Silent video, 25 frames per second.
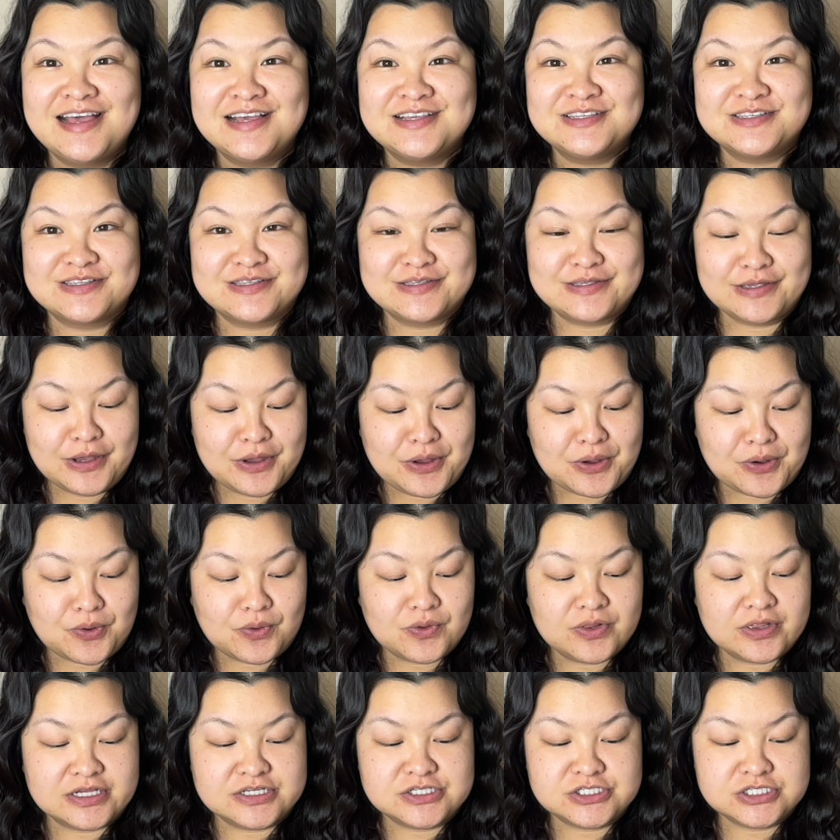So
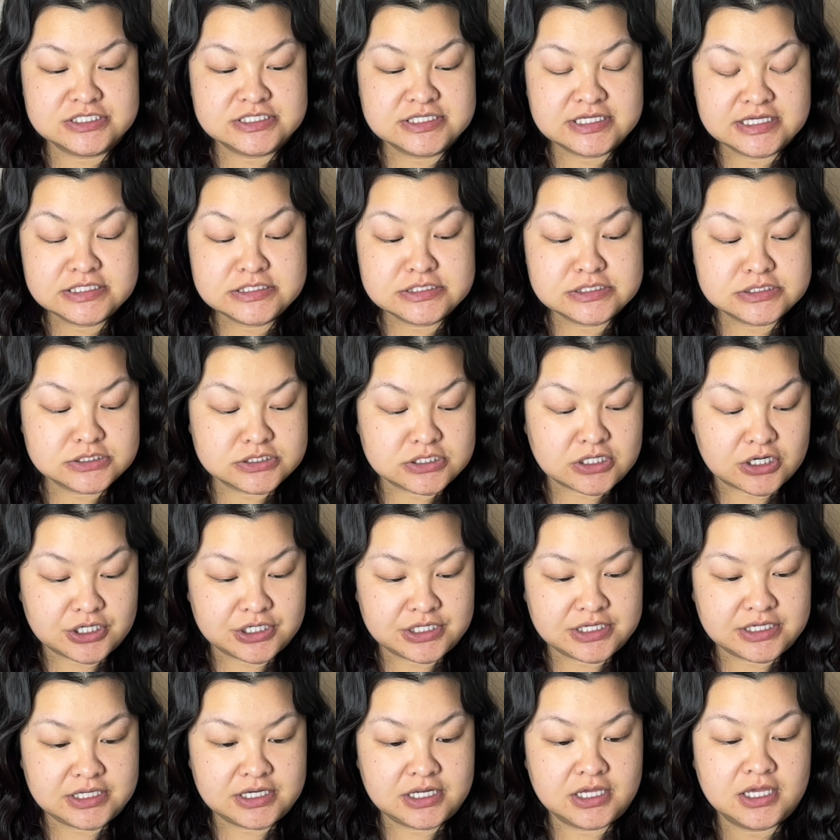let's just get
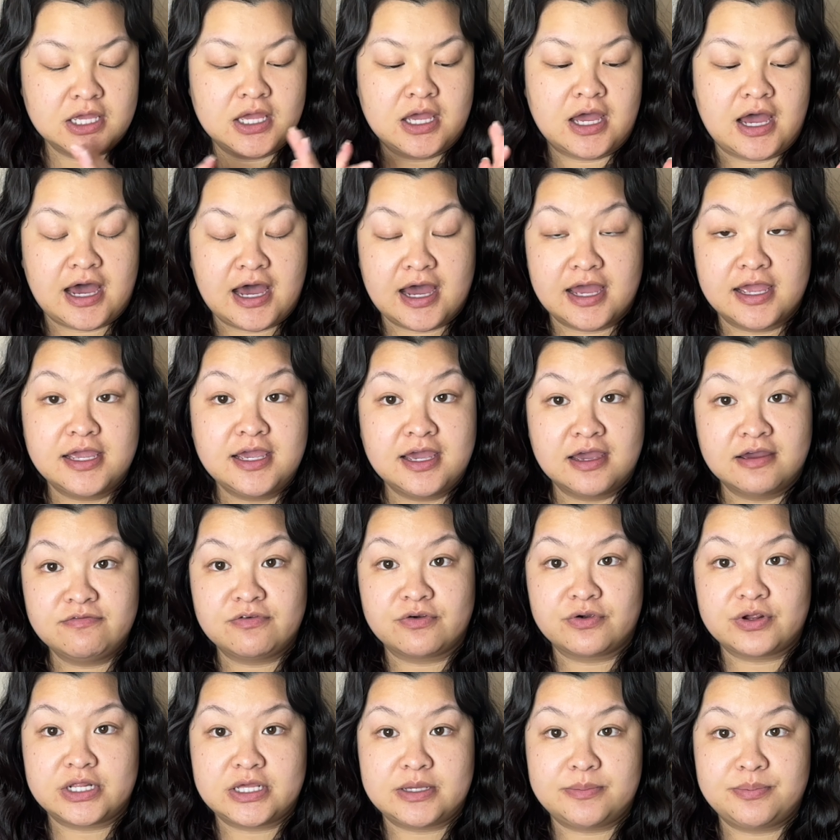started. I have
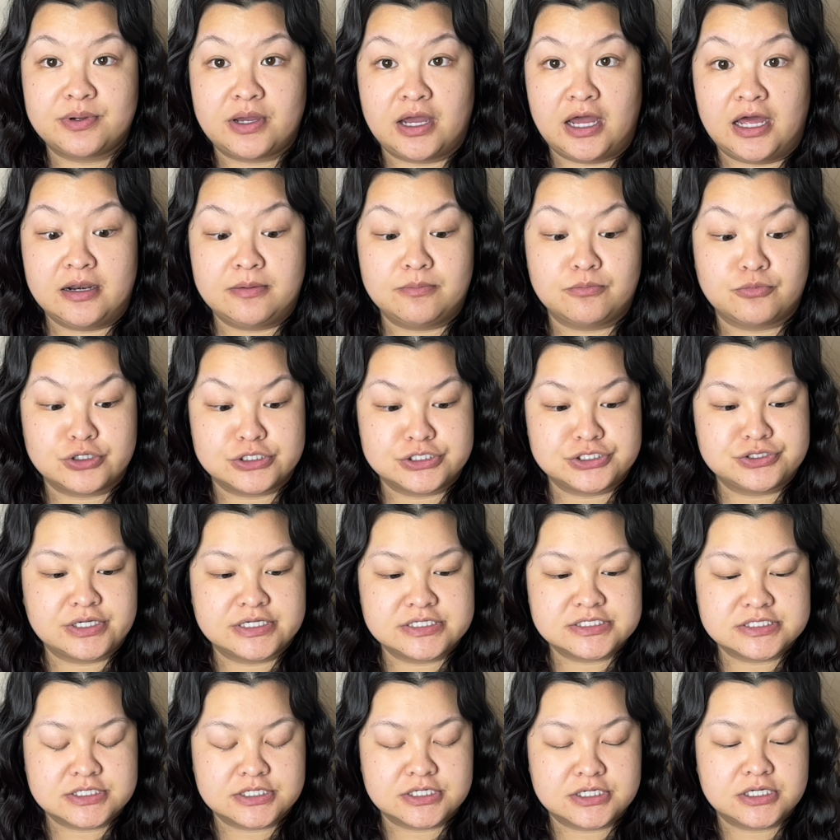already put on
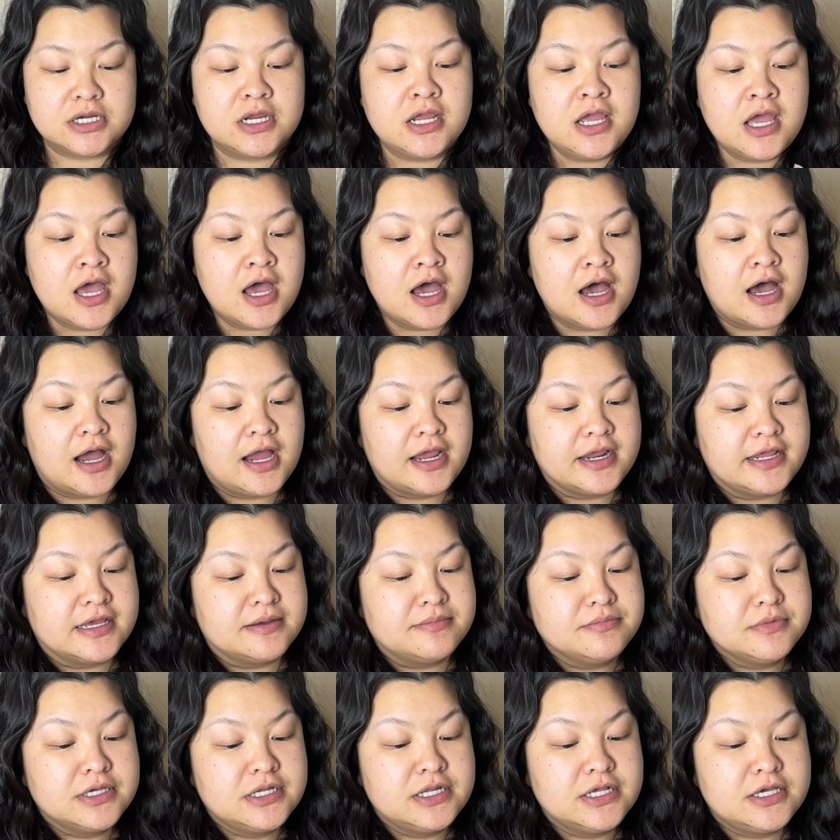moisturizer. I
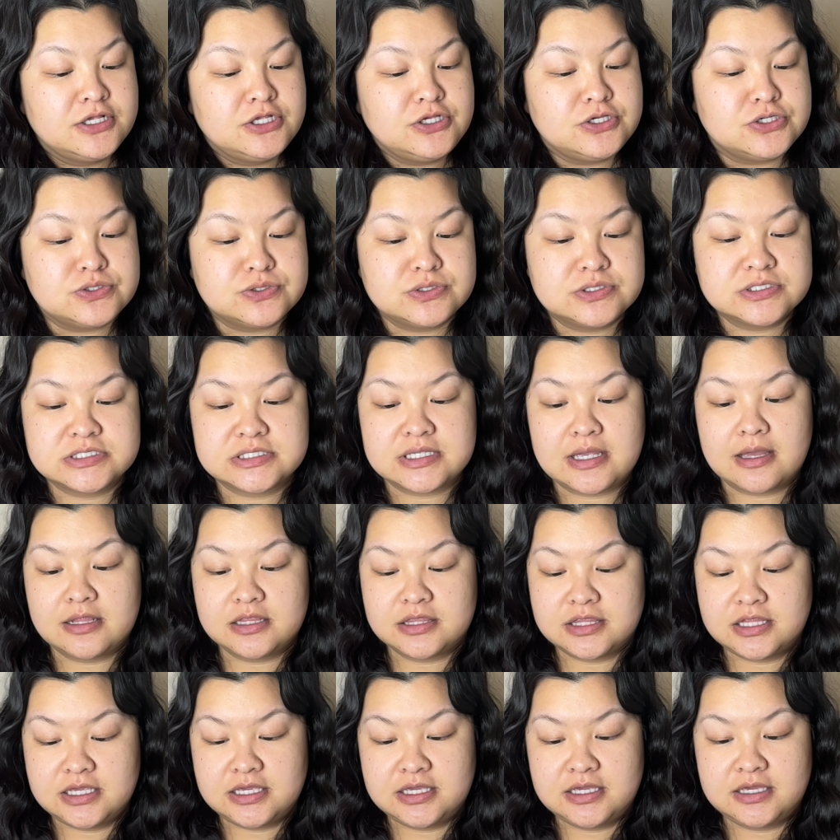am gonna use
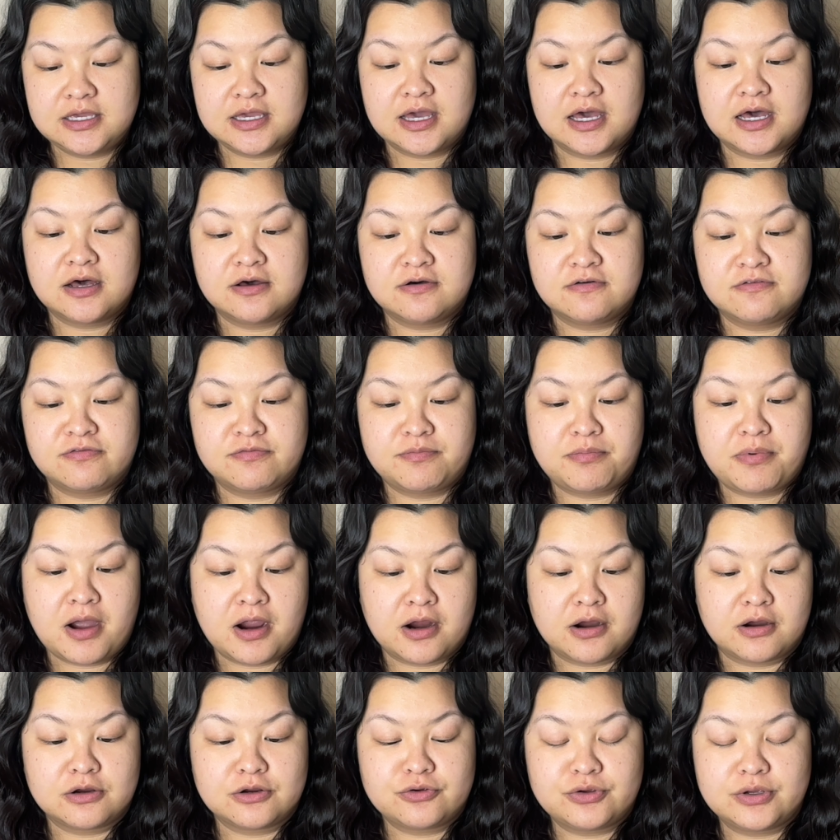the e.l.f.
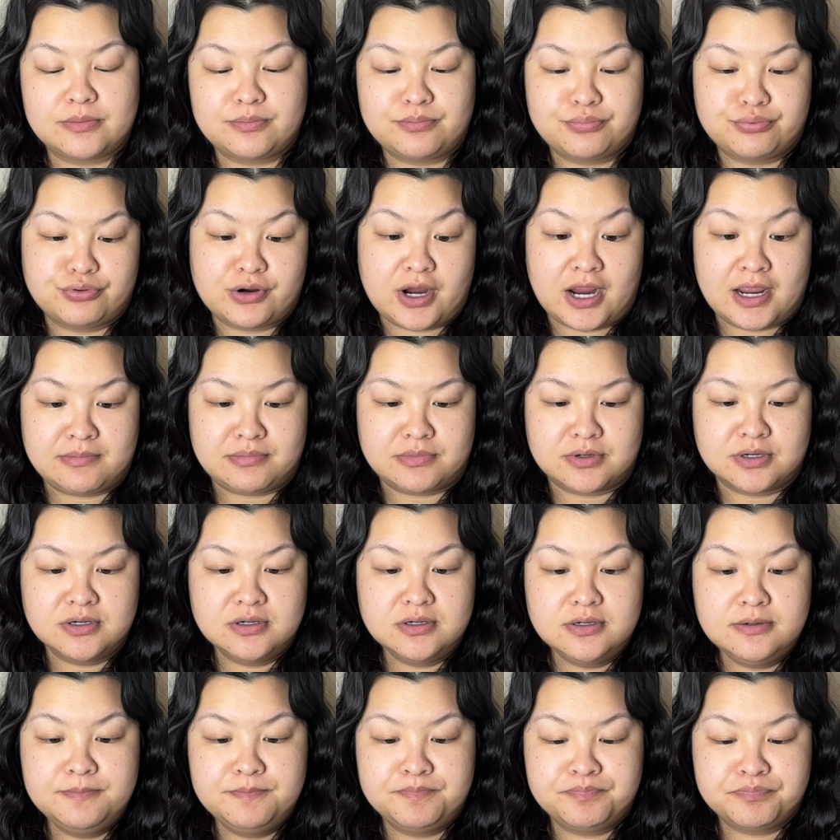Power Grip
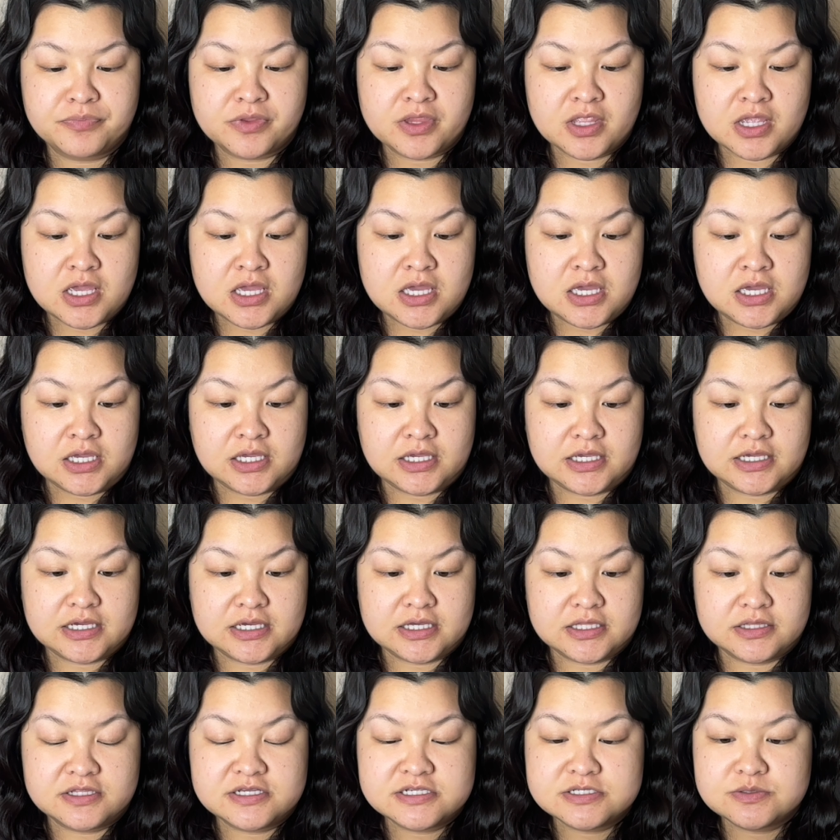Primer,
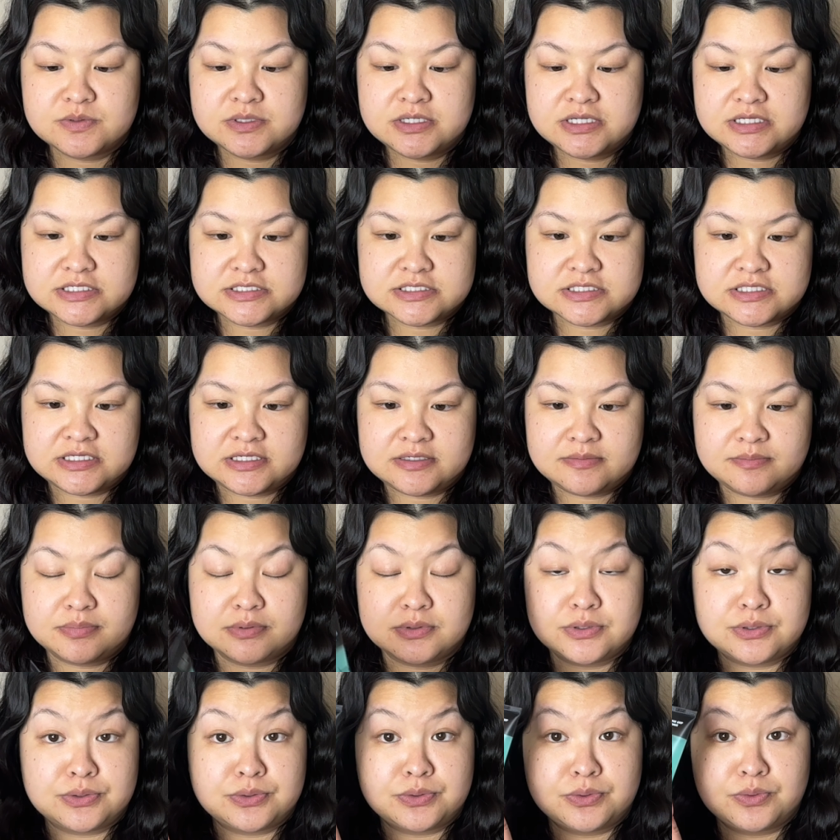and this one is the
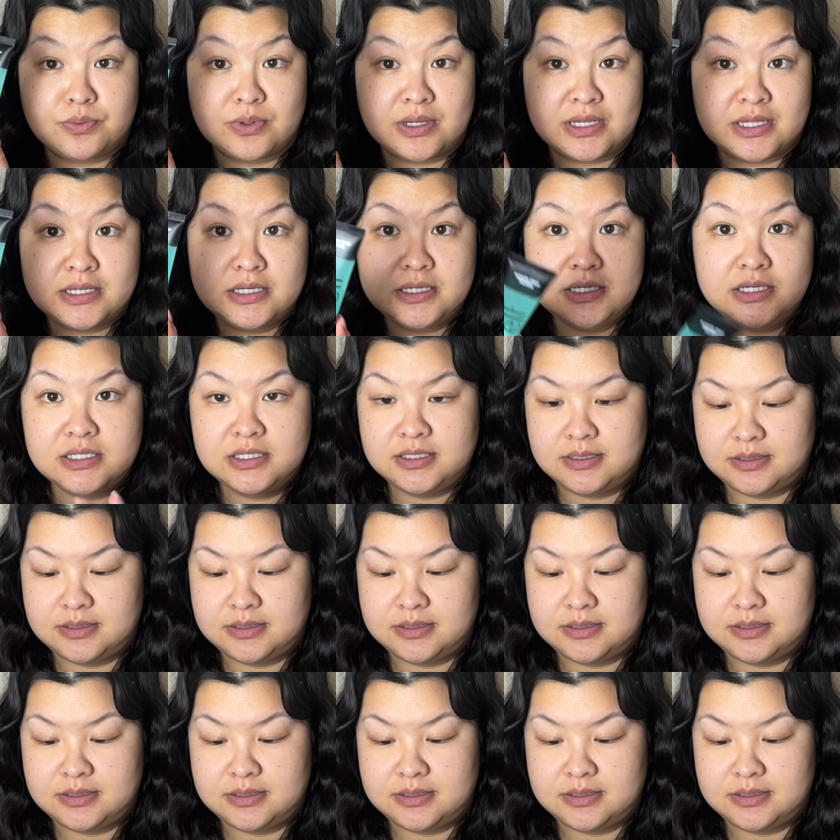blue one.